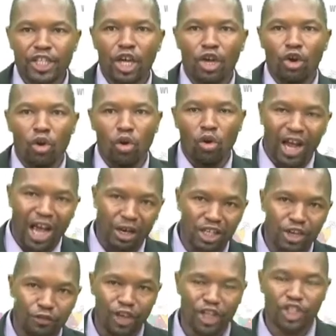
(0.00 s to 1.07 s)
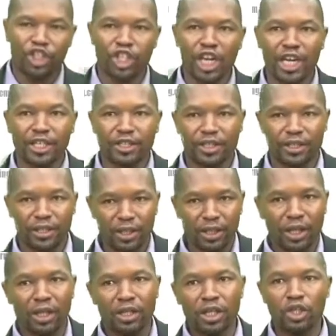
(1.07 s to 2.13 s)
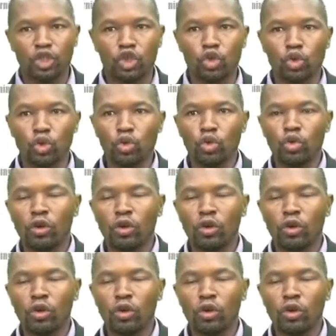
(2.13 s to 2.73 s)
a role and differentiate the two